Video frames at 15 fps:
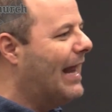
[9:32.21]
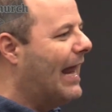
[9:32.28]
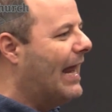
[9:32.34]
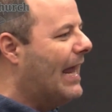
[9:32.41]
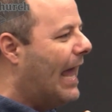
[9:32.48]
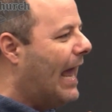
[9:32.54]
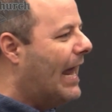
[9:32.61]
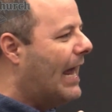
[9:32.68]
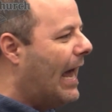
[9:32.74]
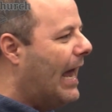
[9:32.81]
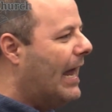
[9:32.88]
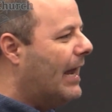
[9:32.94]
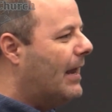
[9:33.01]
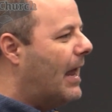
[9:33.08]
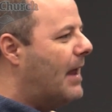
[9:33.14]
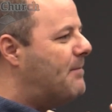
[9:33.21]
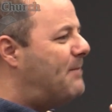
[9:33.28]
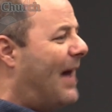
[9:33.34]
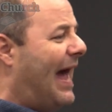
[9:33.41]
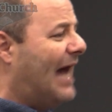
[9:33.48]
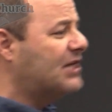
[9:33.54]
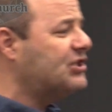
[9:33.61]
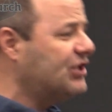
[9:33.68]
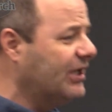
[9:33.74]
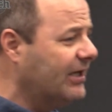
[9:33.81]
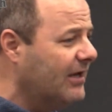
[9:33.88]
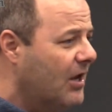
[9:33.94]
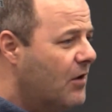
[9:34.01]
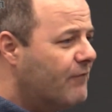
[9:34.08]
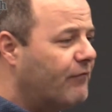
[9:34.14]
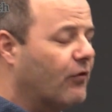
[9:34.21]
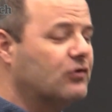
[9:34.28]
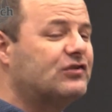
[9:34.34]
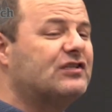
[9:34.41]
a passion for